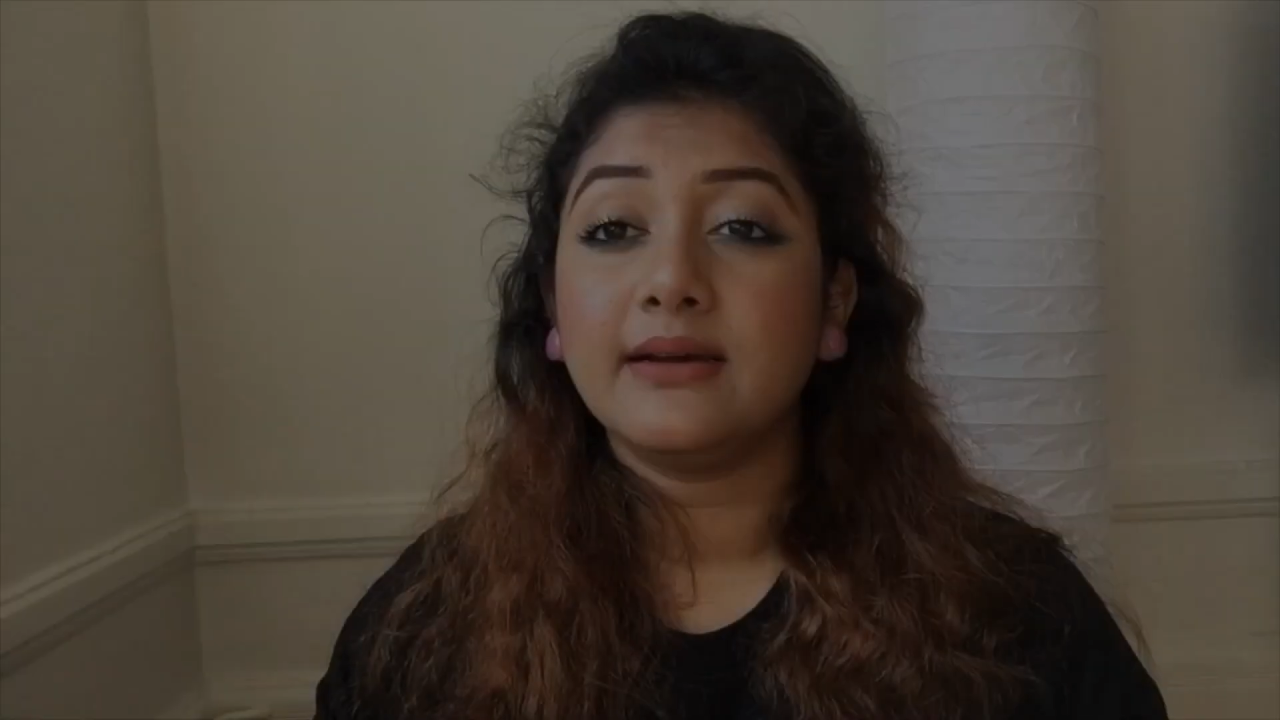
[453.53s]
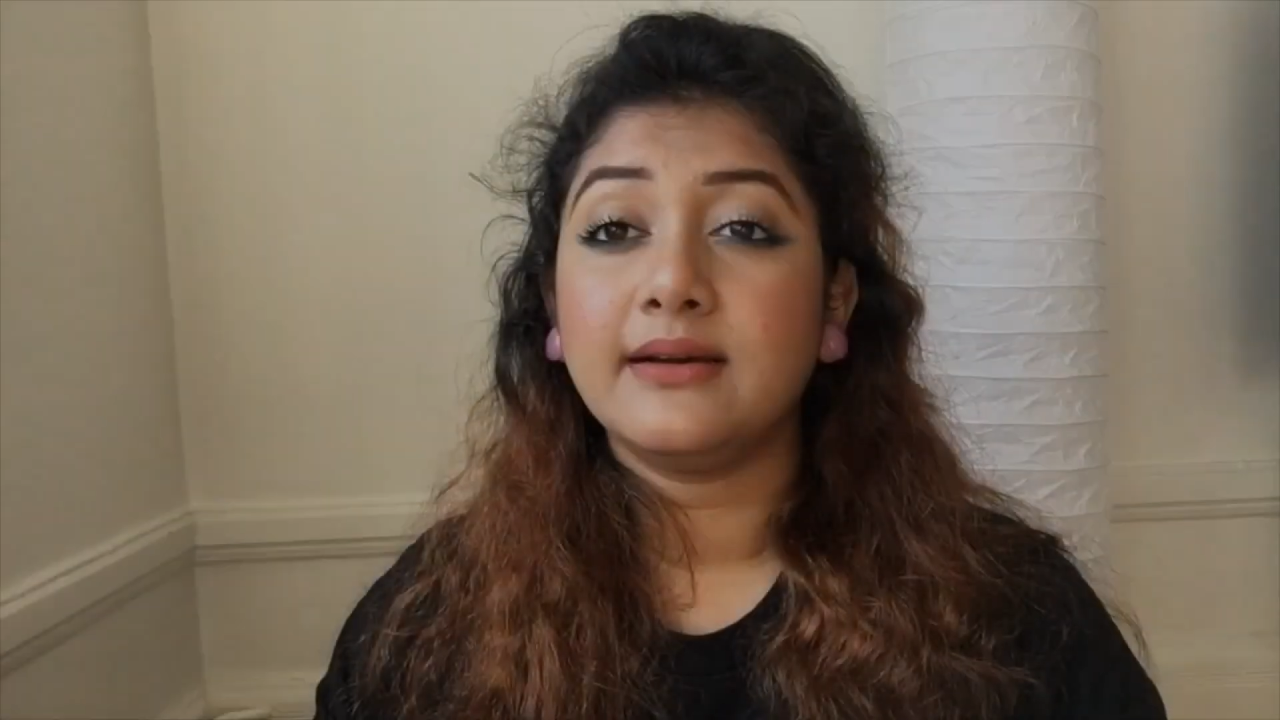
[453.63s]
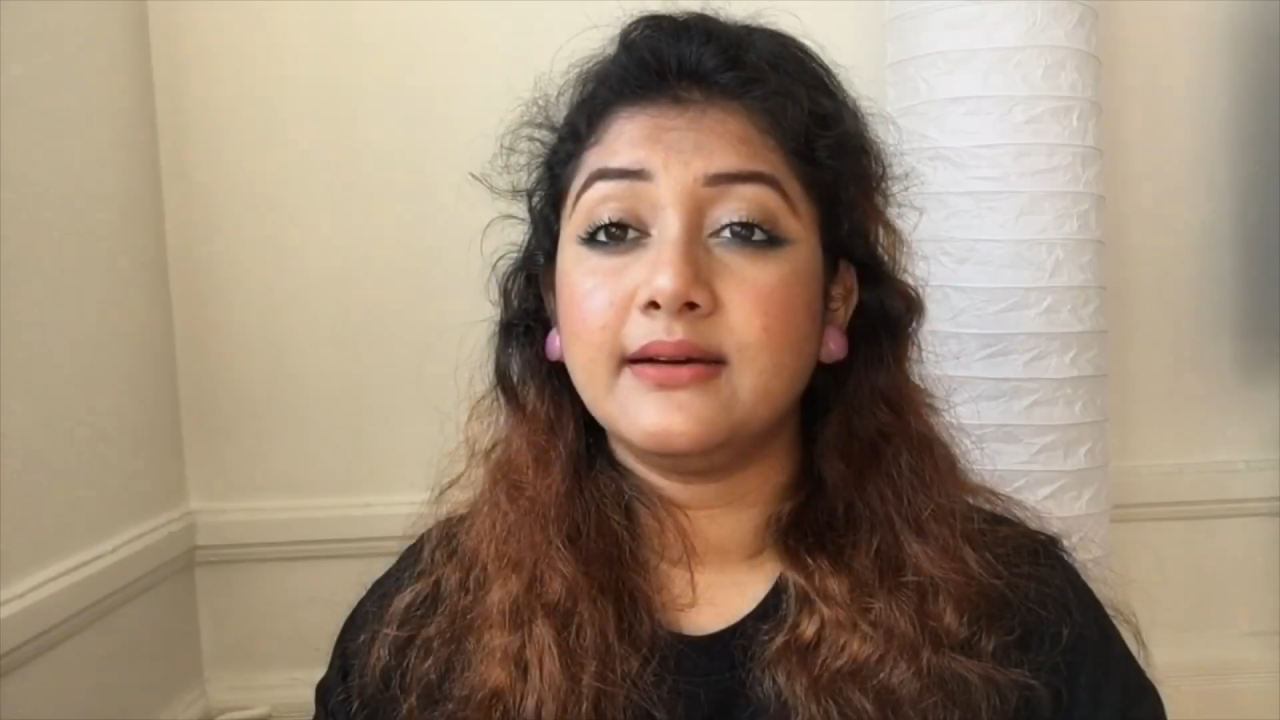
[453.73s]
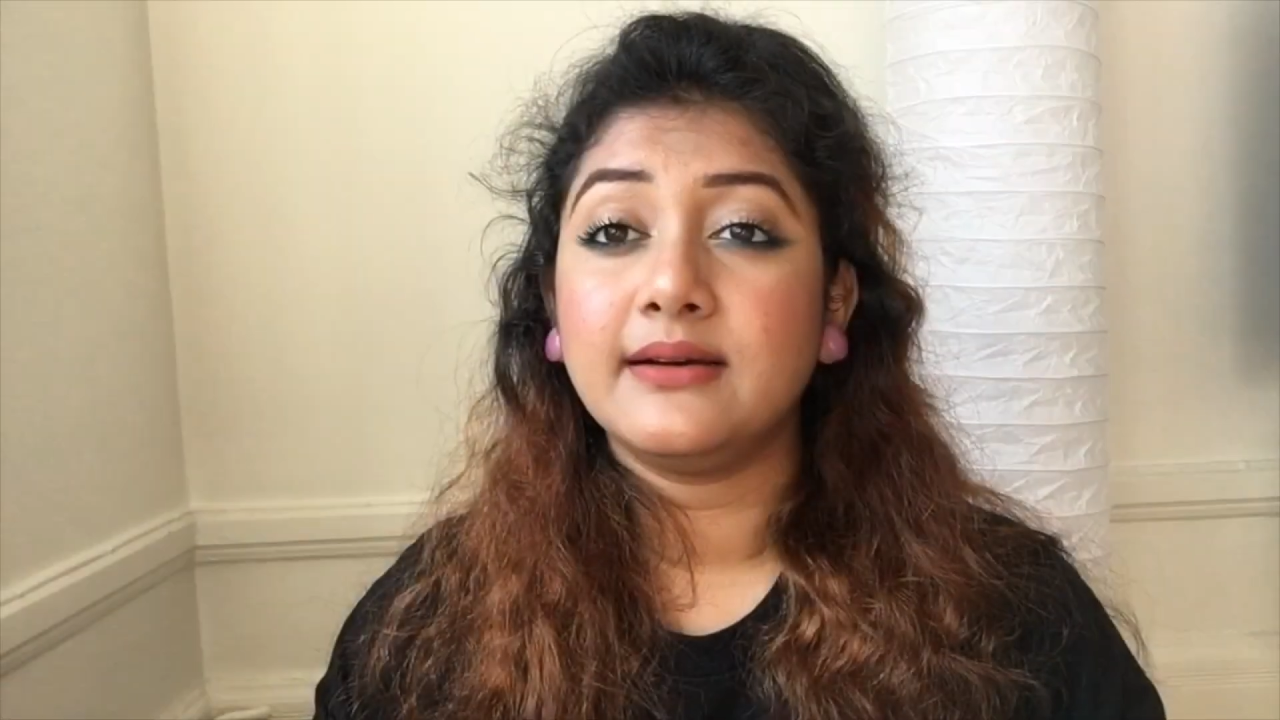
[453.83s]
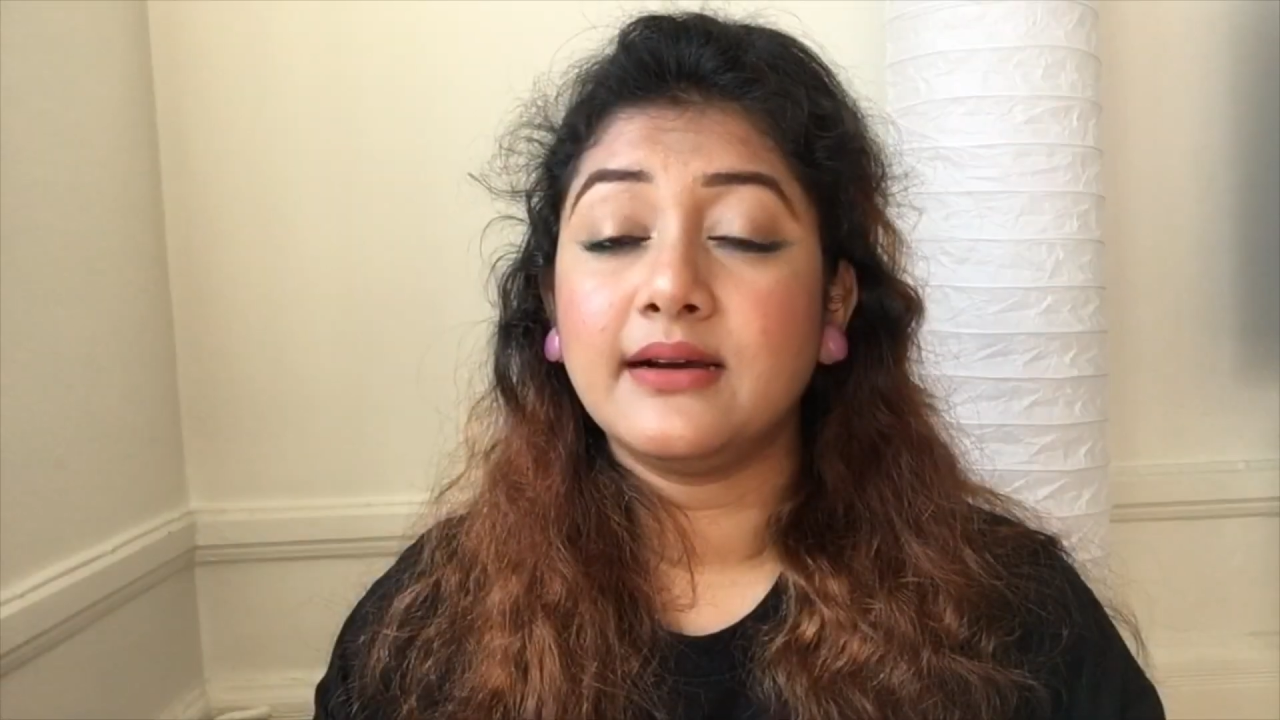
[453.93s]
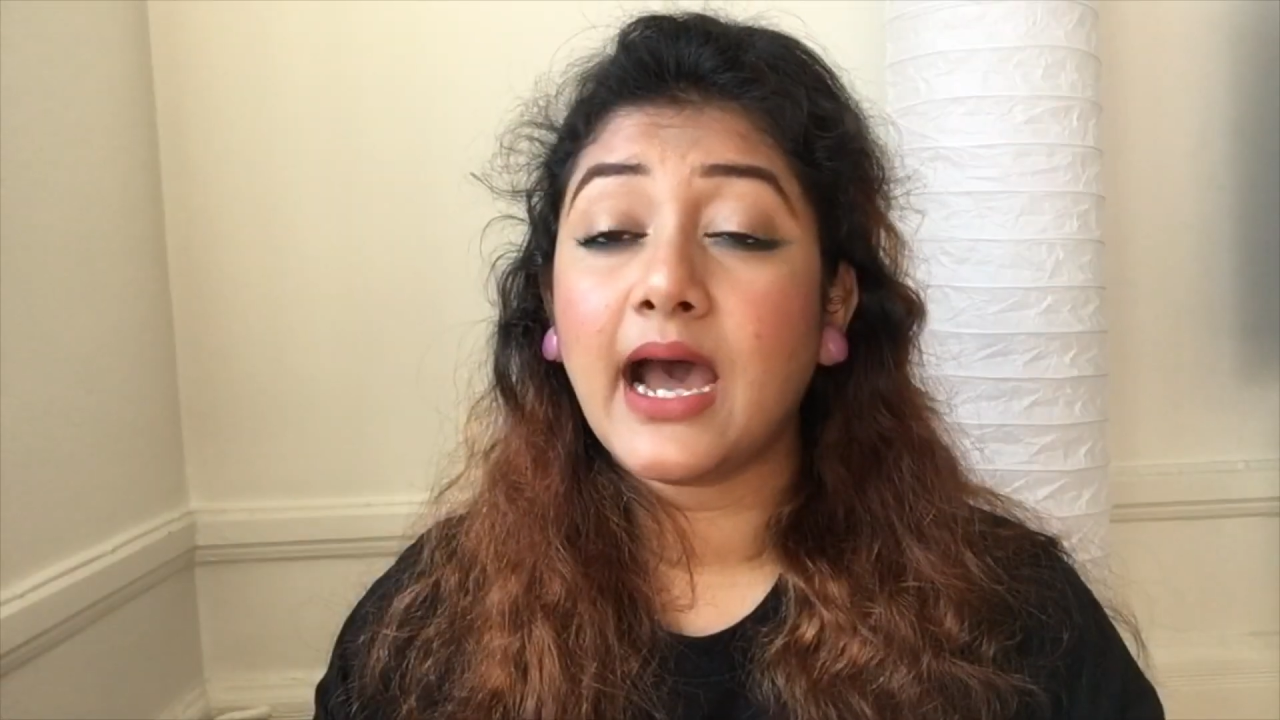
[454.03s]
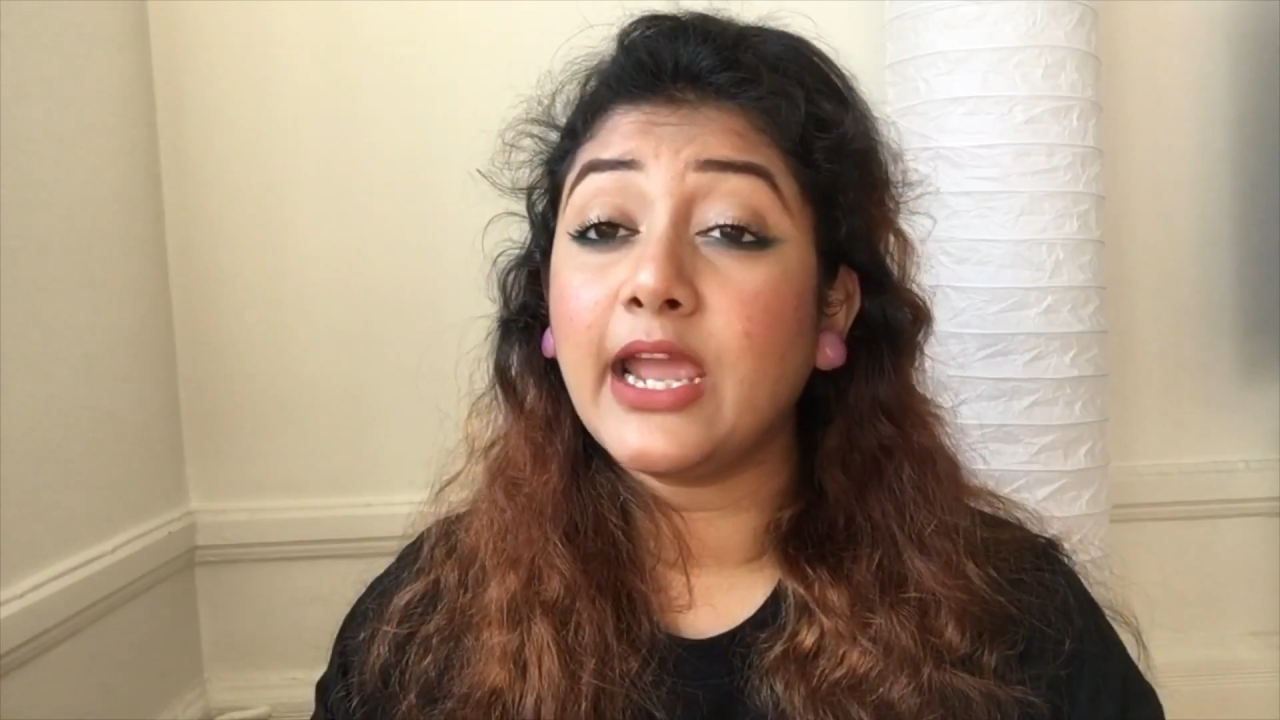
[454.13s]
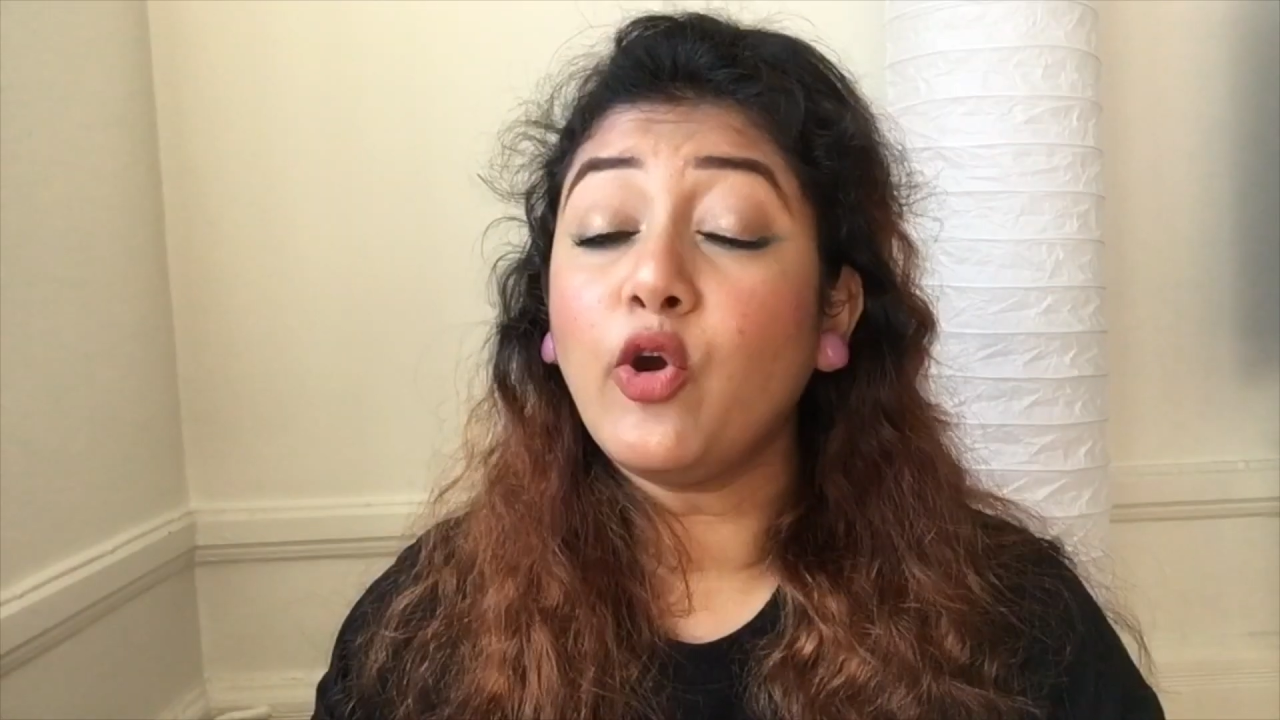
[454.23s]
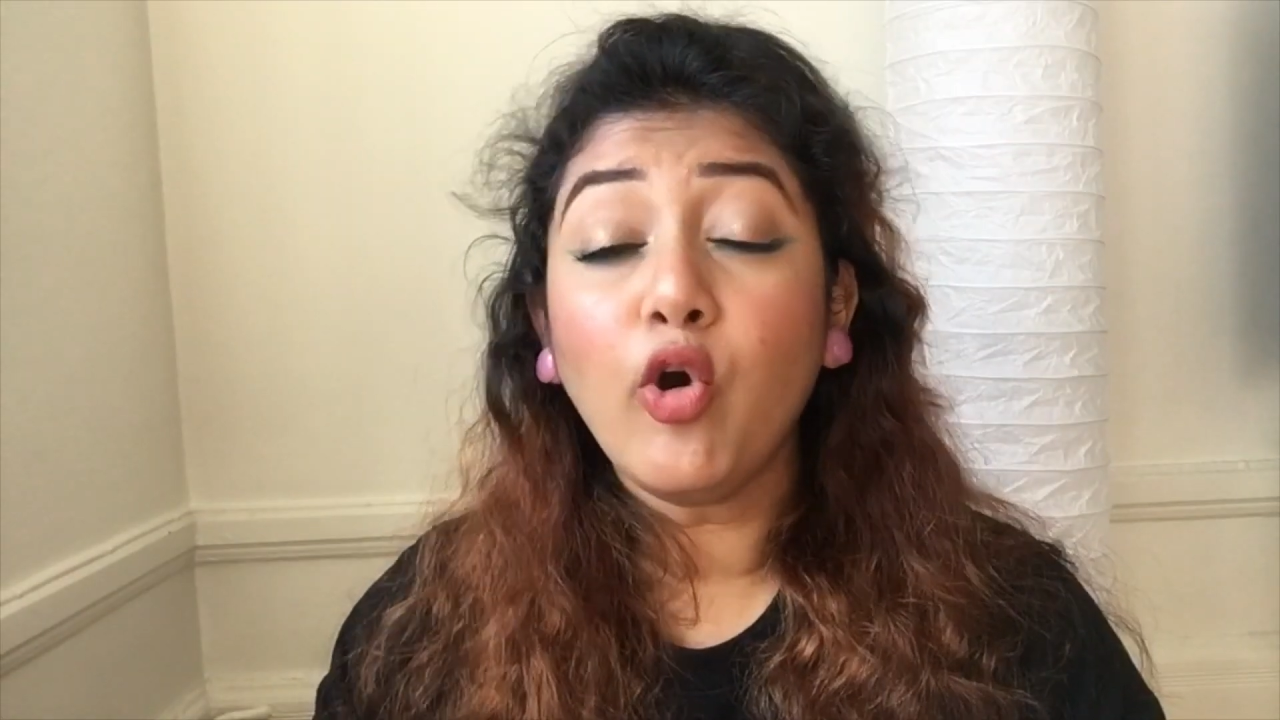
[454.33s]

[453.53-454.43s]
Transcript: I